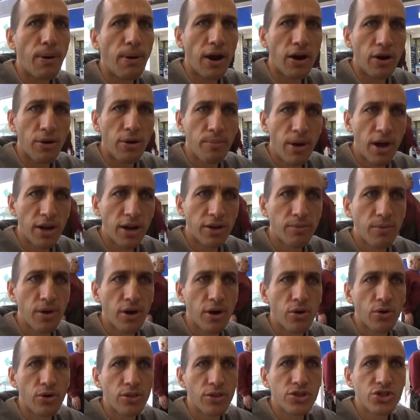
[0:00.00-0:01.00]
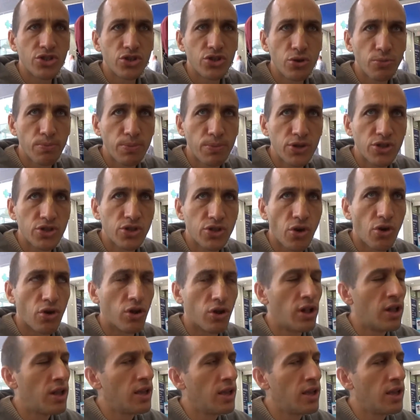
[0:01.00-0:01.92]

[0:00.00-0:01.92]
Paramatma, or the Super Soul,